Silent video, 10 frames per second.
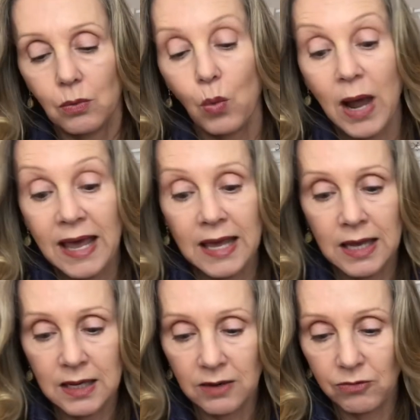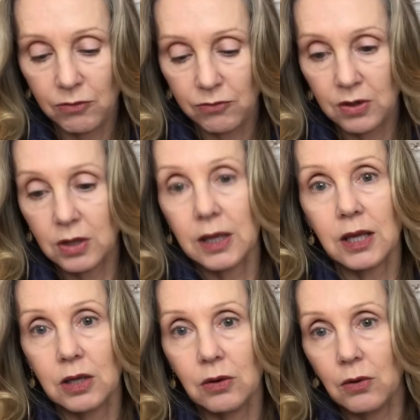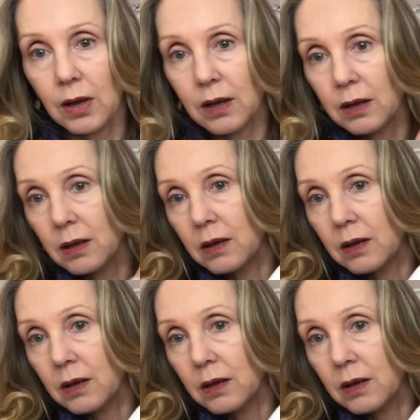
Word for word: Weigh in if you feel like you.